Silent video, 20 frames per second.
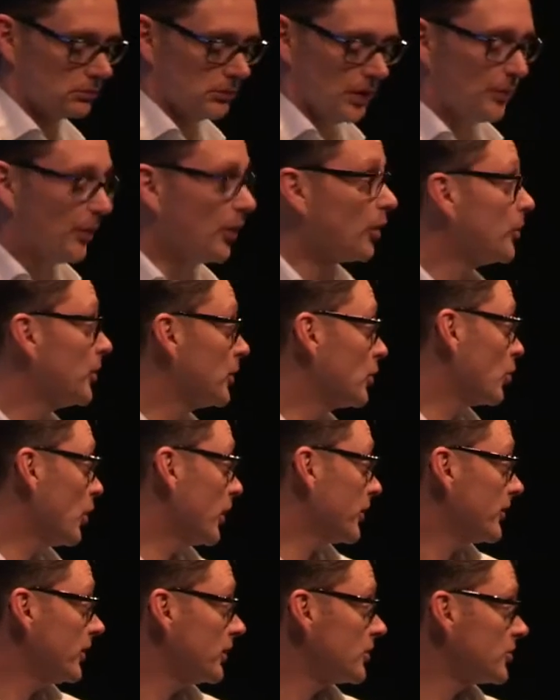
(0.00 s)
It may not be the
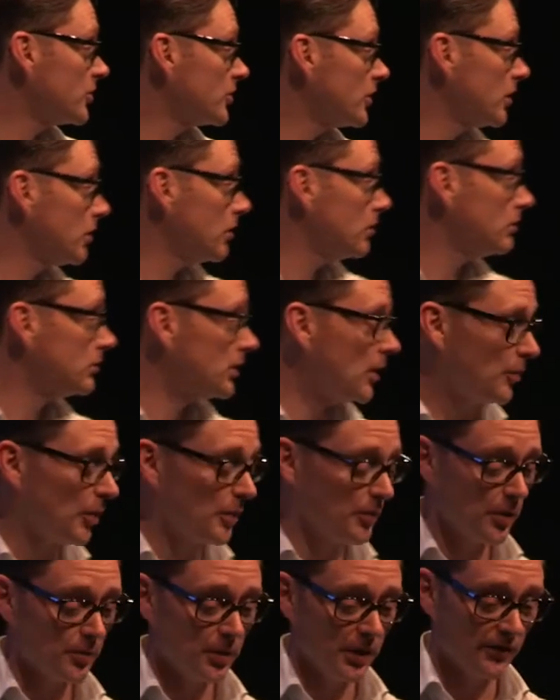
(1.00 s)
right thing to do. There may
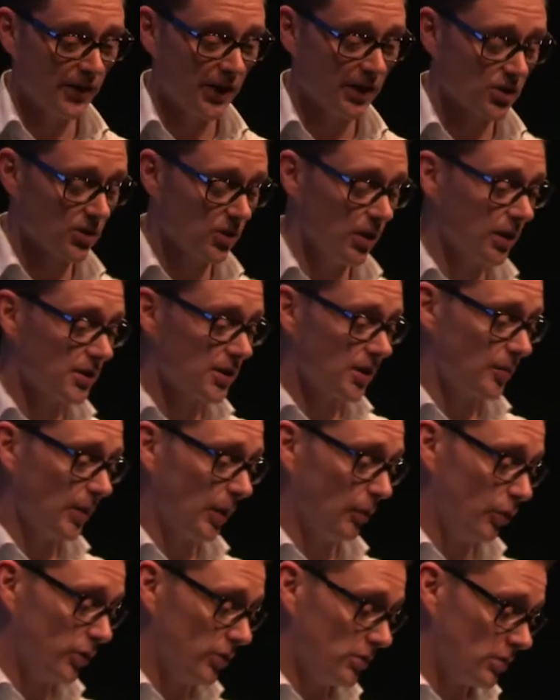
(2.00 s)
be a bit of anxiety
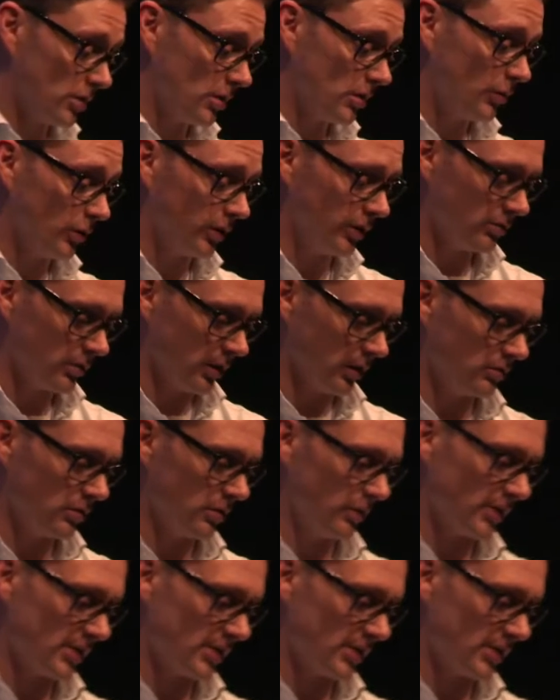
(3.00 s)
about what you do, what you don't do,